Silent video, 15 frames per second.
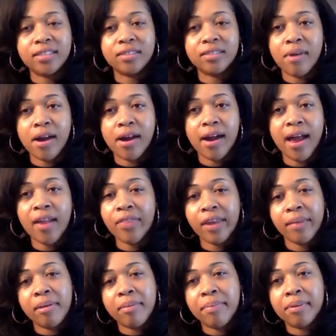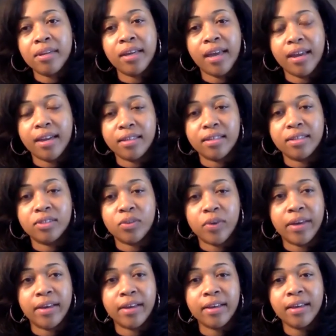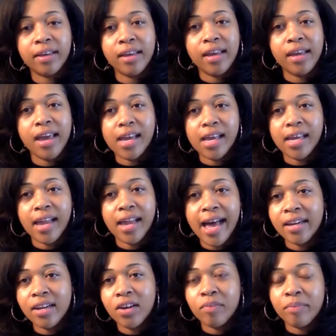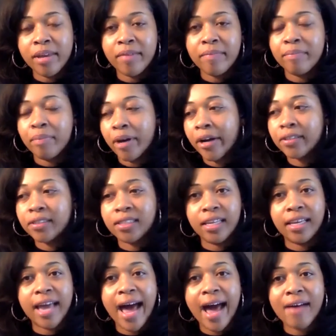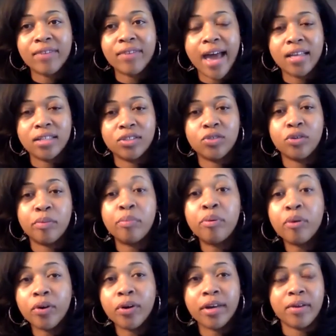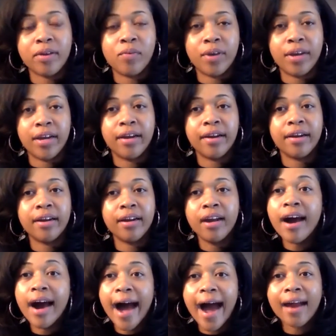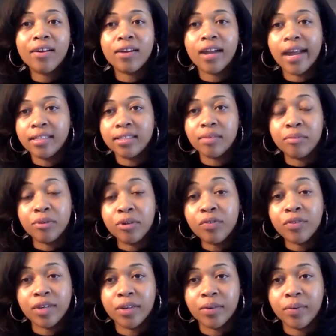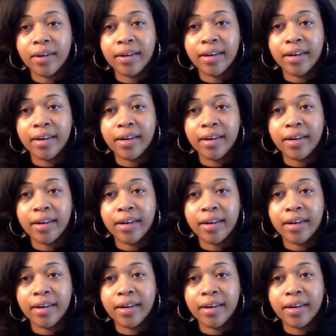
smart. I don't think people look at it this way. And I know me personally, I've gotten to a point where I don't like to move anywhere